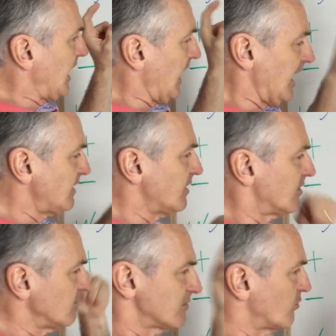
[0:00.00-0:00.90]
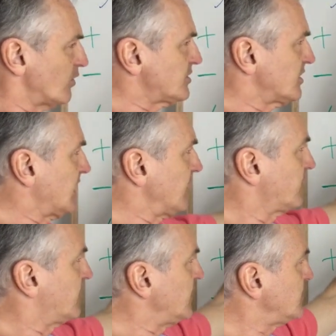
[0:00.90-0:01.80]
And, once you
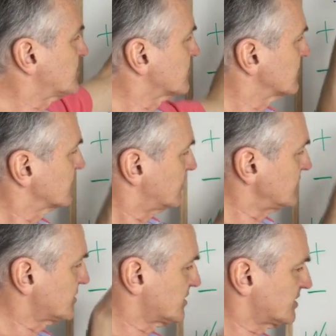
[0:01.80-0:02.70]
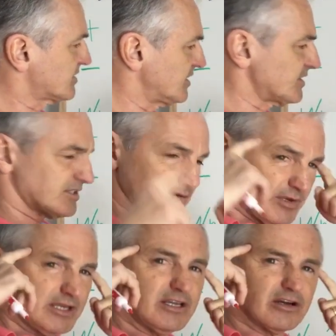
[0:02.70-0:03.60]
get this system
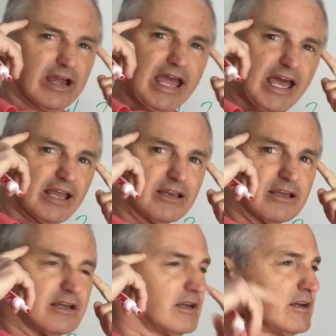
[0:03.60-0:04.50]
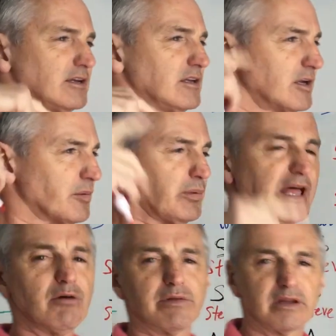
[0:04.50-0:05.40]
into your head, you can
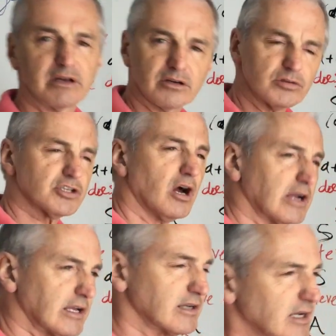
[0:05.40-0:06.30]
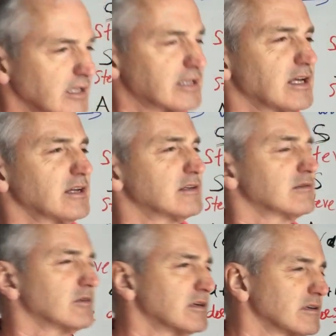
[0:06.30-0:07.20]
play with it. Go jogging. I like that.
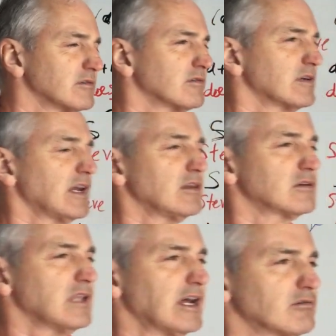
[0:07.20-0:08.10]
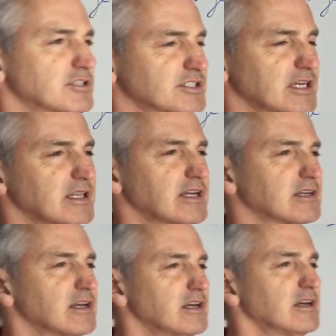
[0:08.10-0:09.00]
When I learn languages, I like
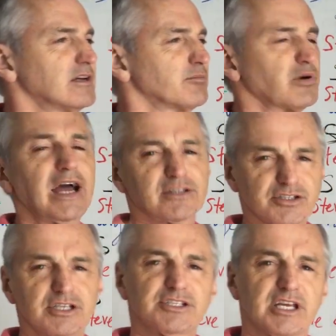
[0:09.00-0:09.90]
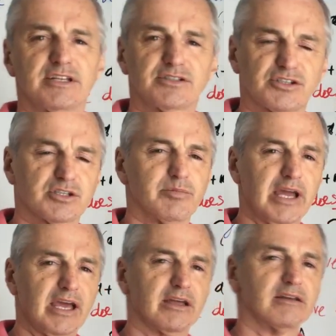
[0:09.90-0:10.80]
practicing sentences in my
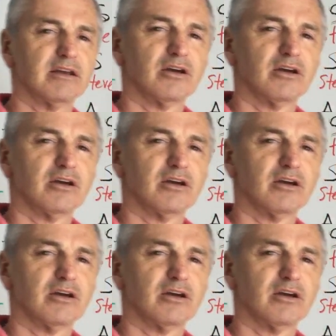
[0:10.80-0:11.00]
head